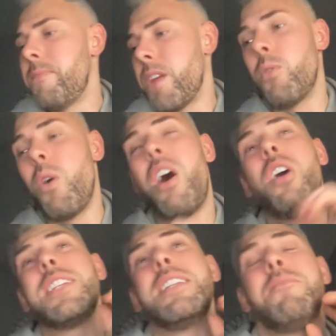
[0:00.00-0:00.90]
I thought
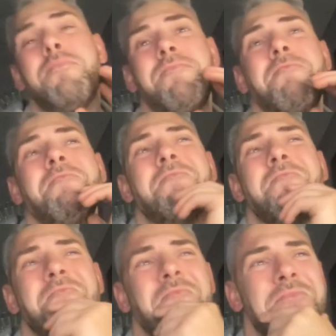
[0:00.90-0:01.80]
Harding,
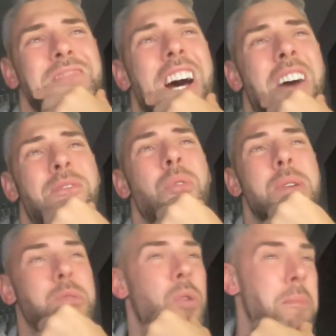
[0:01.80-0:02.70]
I thought he
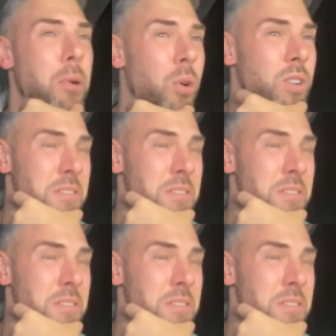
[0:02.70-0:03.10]
was quite poor,